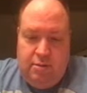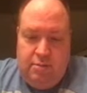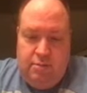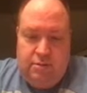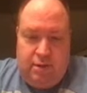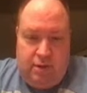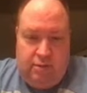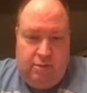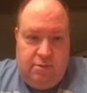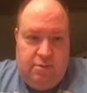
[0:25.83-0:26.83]

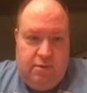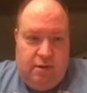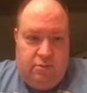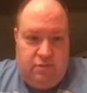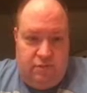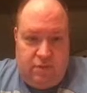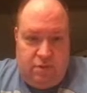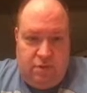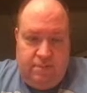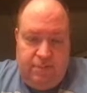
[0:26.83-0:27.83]
set Tales of
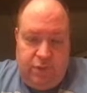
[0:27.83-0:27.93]
Aria,